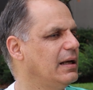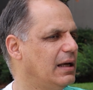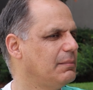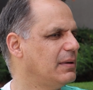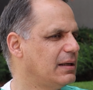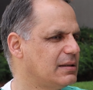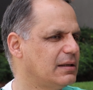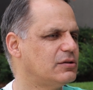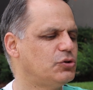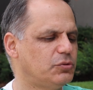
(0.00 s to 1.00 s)

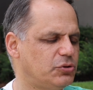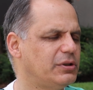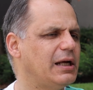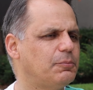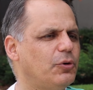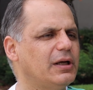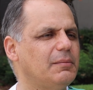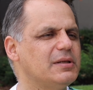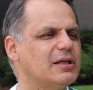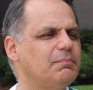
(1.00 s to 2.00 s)
And to that point,
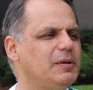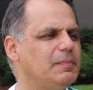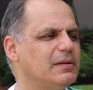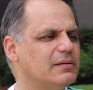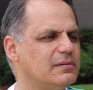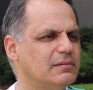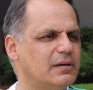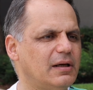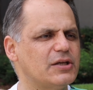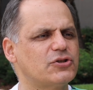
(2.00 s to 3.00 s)
I mean, some people,
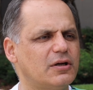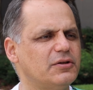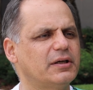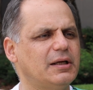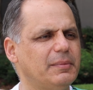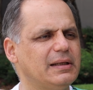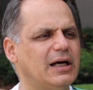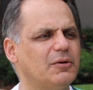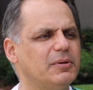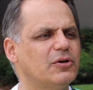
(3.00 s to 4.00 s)
cholesterol is not coming
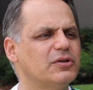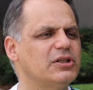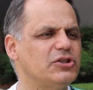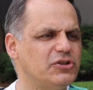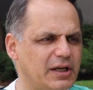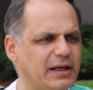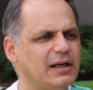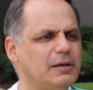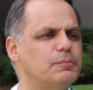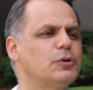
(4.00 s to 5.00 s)
down because they're
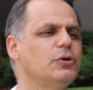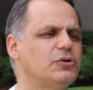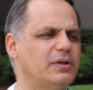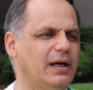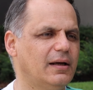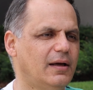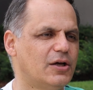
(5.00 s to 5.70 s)
genetically prone to that.